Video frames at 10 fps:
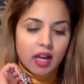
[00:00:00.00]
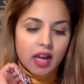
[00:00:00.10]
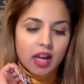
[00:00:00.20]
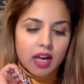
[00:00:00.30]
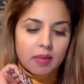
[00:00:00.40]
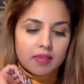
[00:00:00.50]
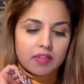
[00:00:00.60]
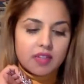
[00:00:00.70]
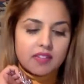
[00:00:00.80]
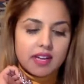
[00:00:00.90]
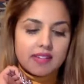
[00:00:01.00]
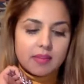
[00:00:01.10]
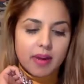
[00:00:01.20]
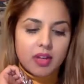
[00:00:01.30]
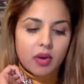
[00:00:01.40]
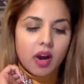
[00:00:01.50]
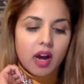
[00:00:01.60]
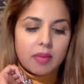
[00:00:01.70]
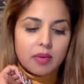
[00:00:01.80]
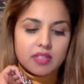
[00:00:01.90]
If you just tell us about your
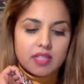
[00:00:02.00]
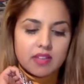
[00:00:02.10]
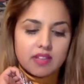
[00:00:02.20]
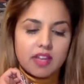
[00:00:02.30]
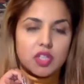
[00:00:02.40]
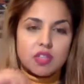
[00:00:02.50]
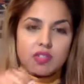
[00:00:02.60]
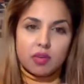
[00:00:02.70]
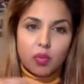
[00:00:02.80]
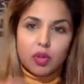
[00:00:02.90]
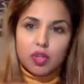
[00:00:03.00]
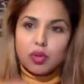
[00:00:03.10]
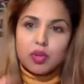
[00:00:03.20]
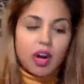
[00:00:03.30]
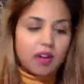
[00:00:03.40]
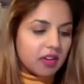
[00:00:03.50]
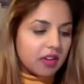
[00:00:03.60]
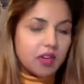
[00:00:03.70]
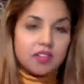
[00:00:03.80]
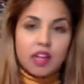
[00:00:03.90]
IML TV sessions and what you cover,
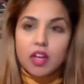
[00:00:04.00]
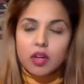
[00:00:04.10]
because